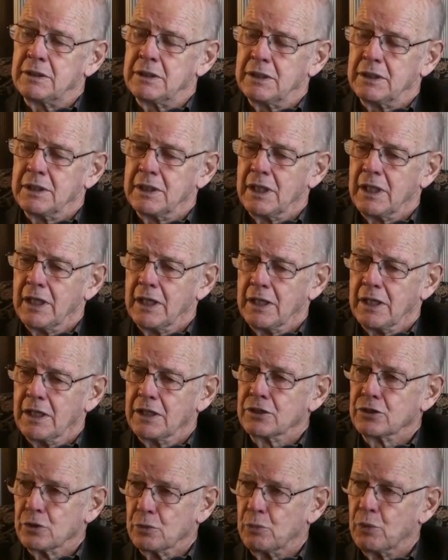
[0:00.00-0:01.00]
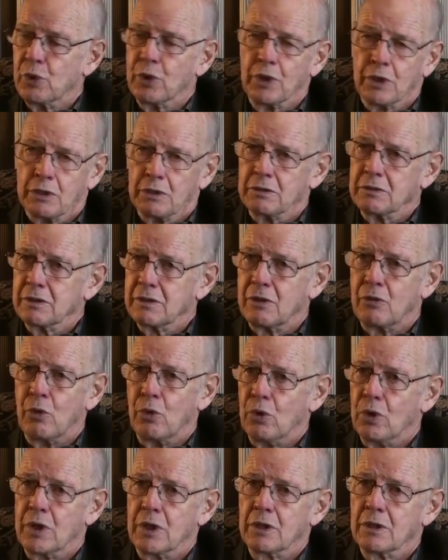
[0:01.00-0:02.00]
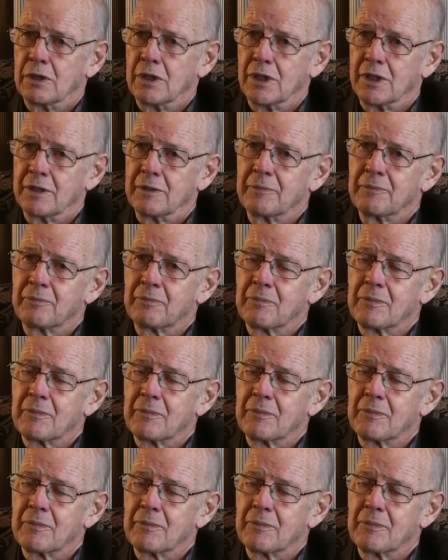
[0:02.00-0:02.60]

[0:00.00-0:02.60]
and I support it wholeheartedly.